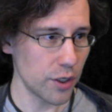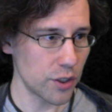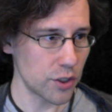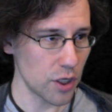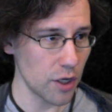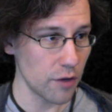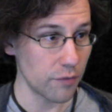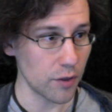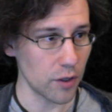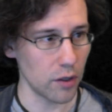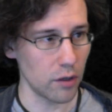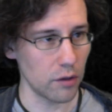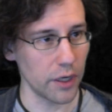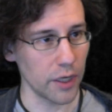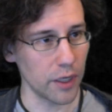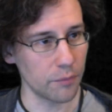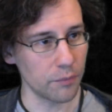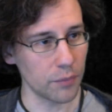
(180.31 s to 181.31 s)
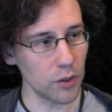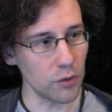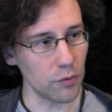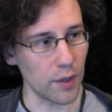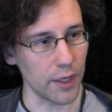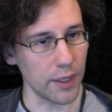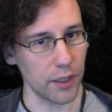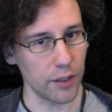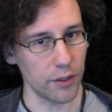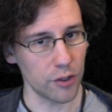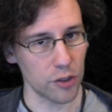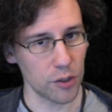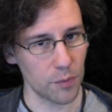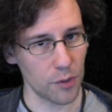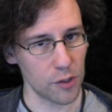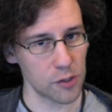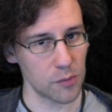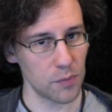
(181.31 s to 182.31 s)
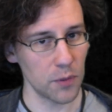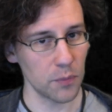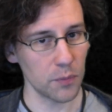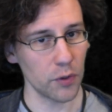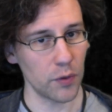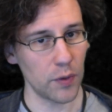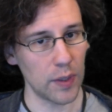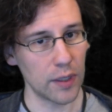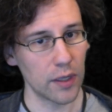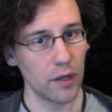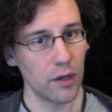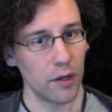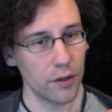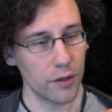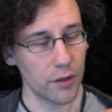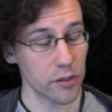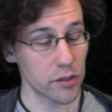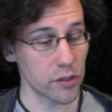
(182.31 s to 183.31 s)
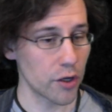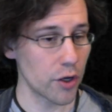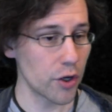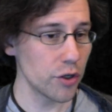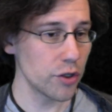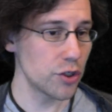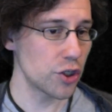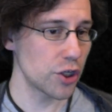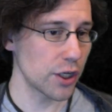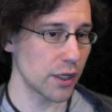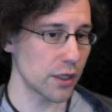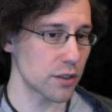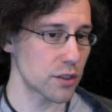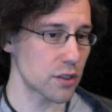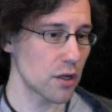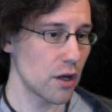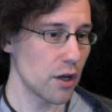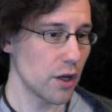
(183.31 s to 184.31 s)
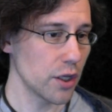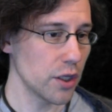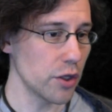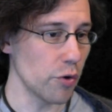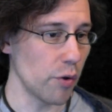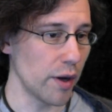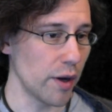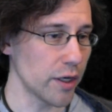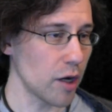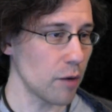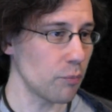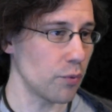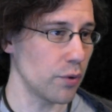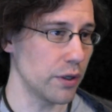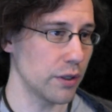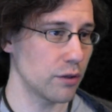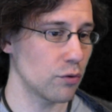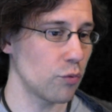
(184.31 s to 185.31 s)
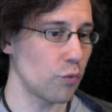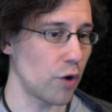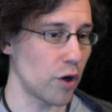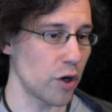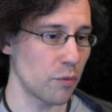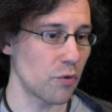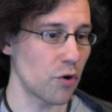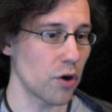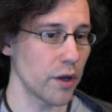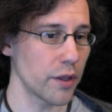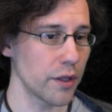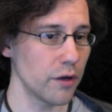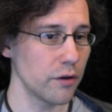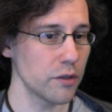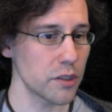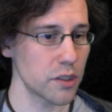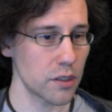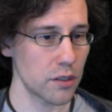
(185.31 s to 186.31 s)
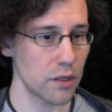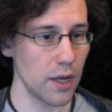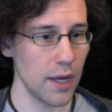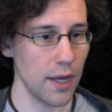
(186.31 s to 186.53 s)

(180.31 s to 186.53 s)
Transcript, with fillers: which if you're in blue-white and you're supposed to be in blue-white, there's a good chance you end up with one or more of those.